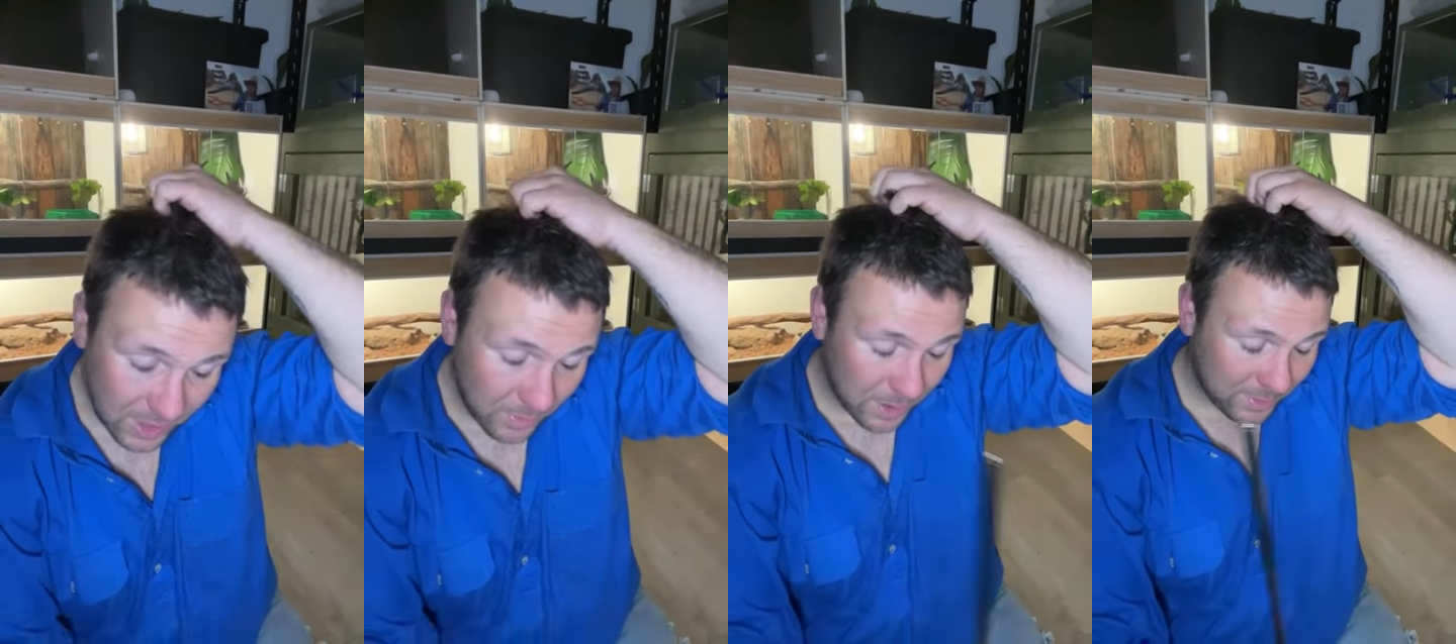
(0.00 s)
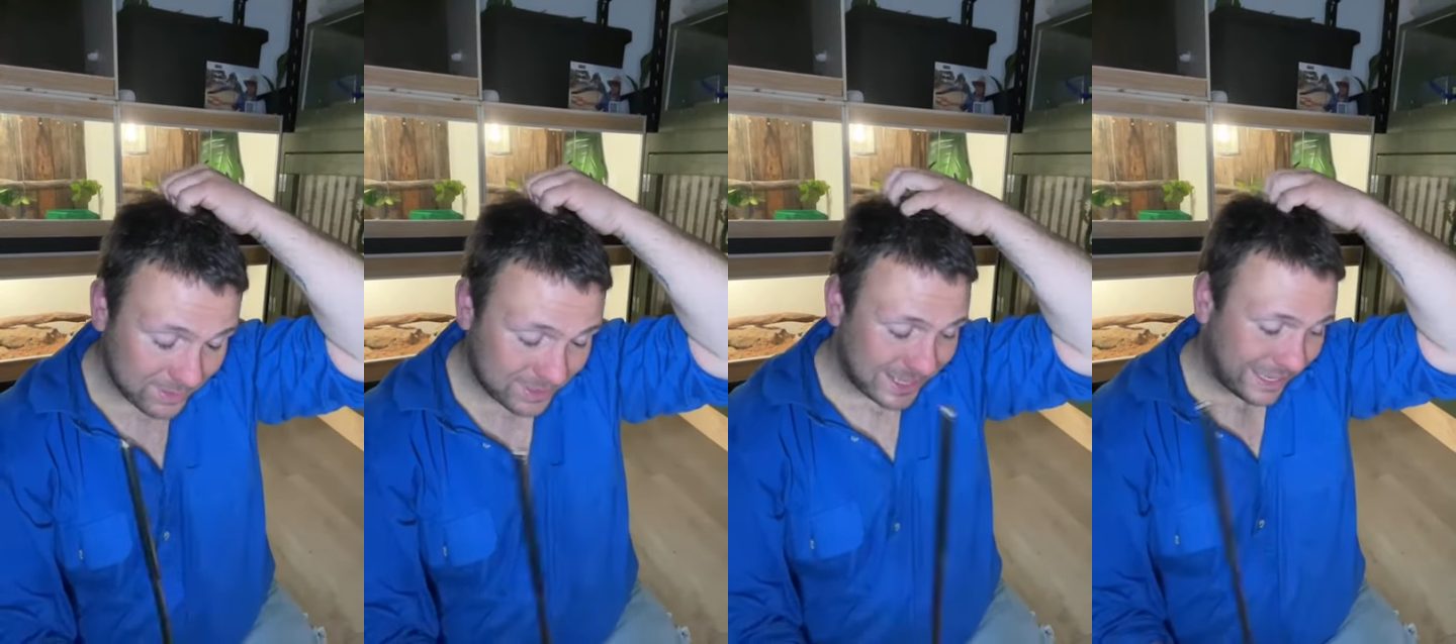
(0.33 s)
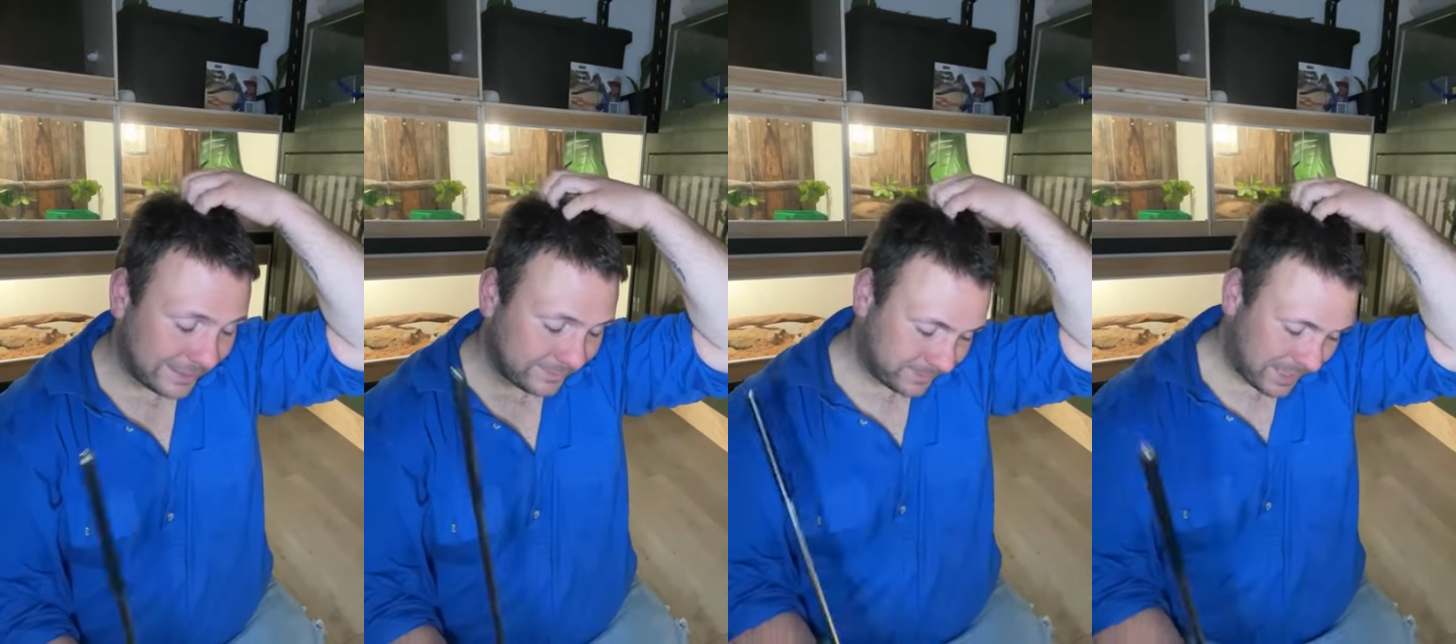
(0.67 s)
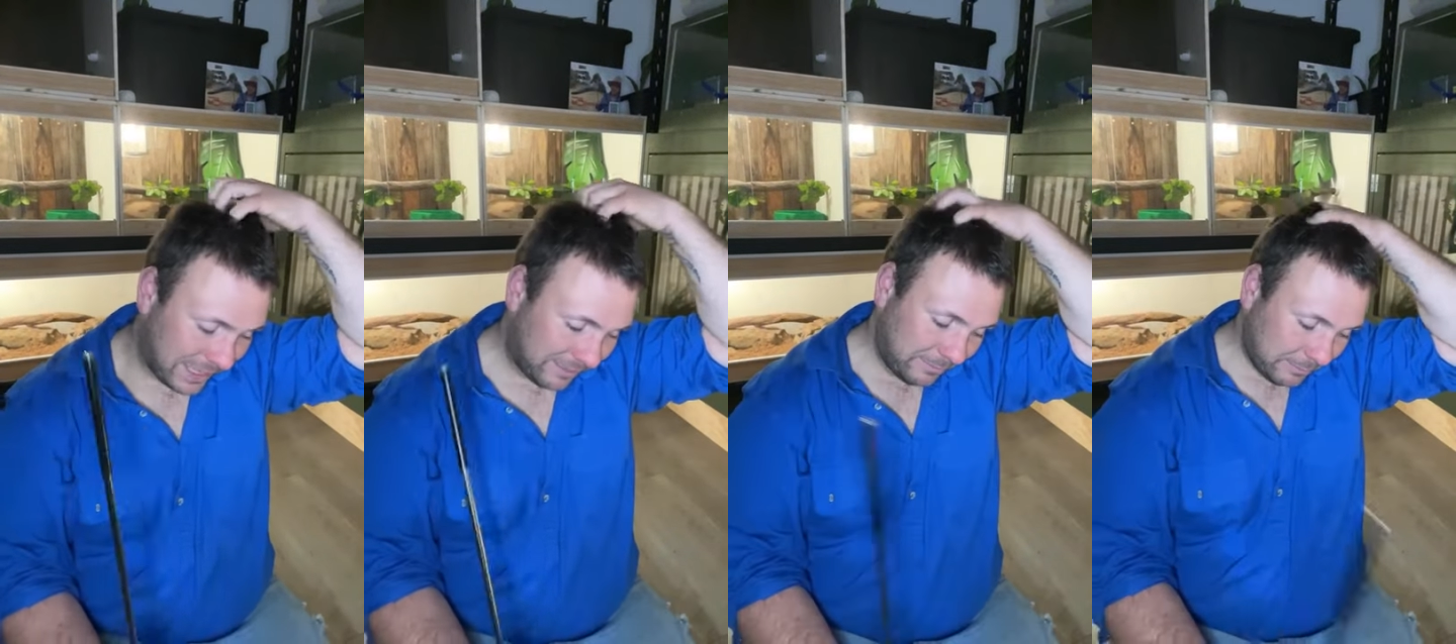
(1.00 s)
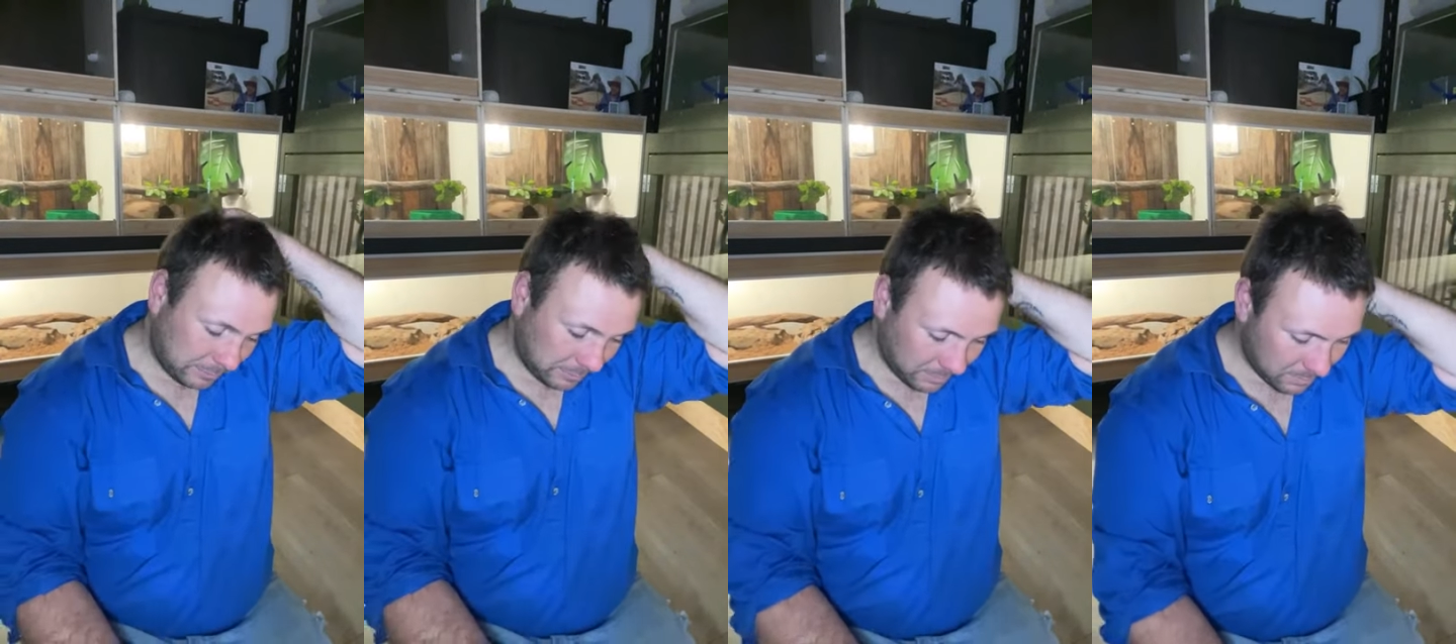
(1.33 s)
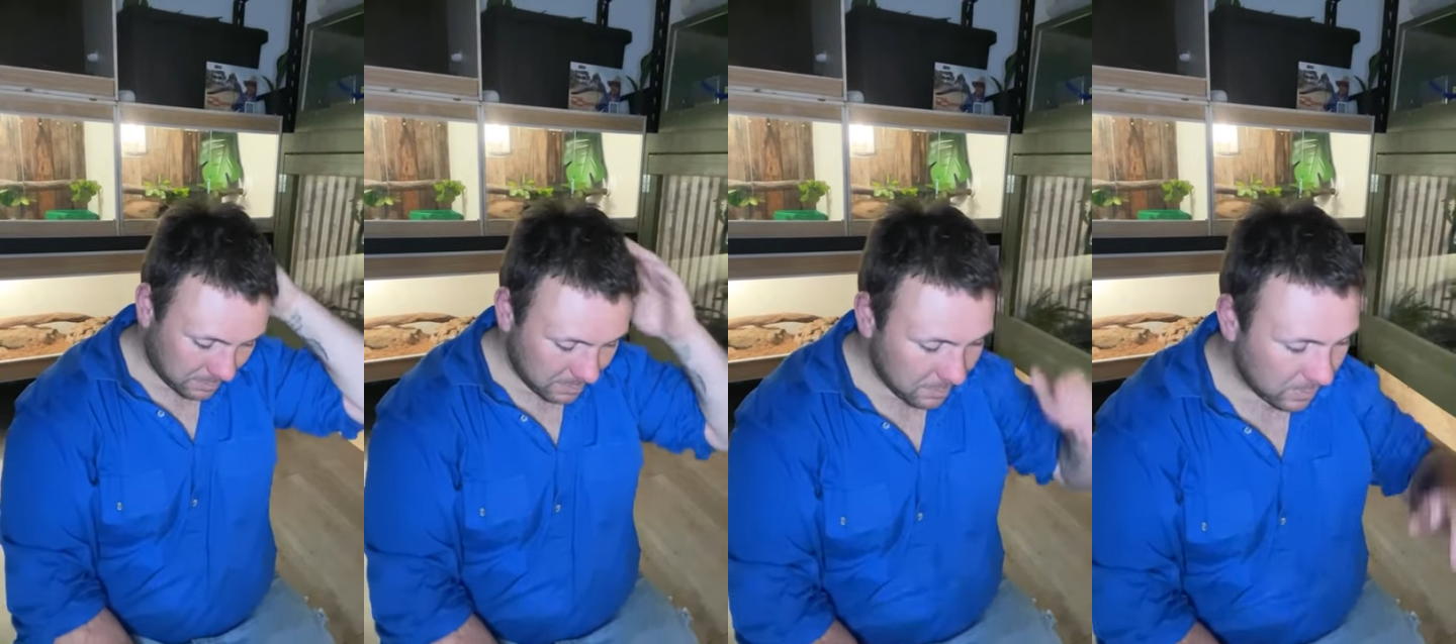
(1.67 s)
Sorry, Samara. So yeah, what I was saying.
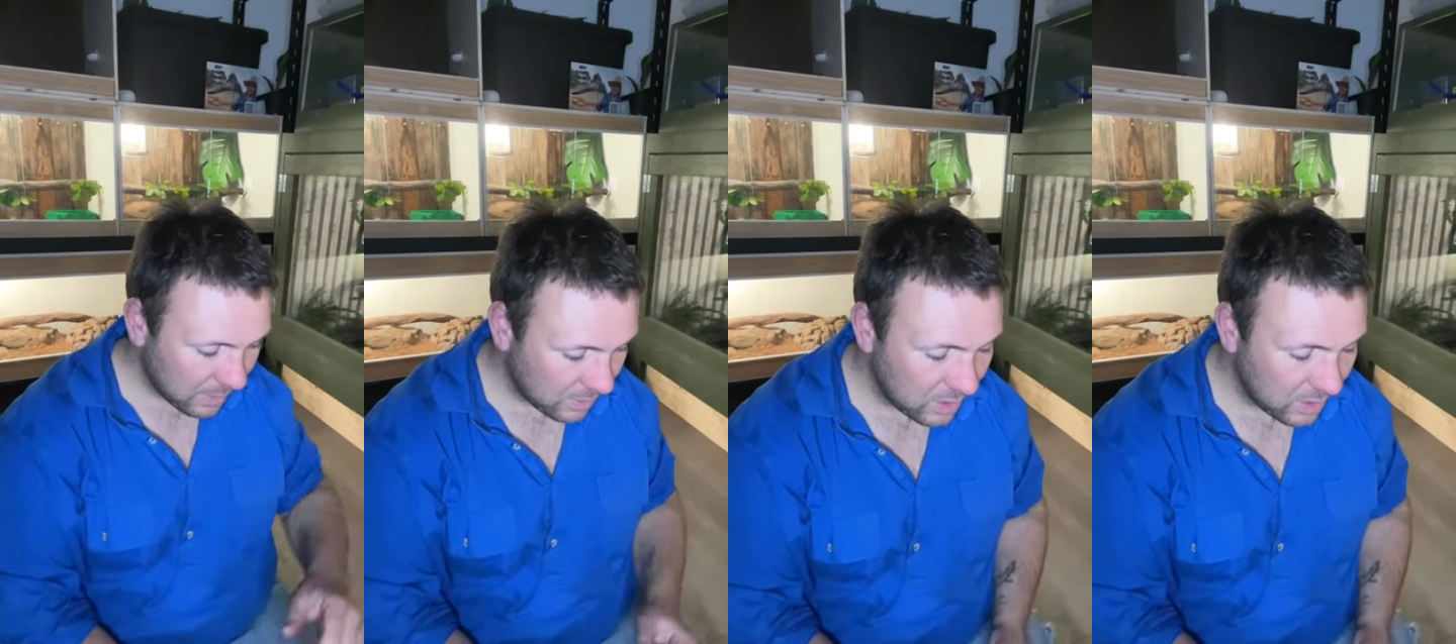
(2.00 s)
I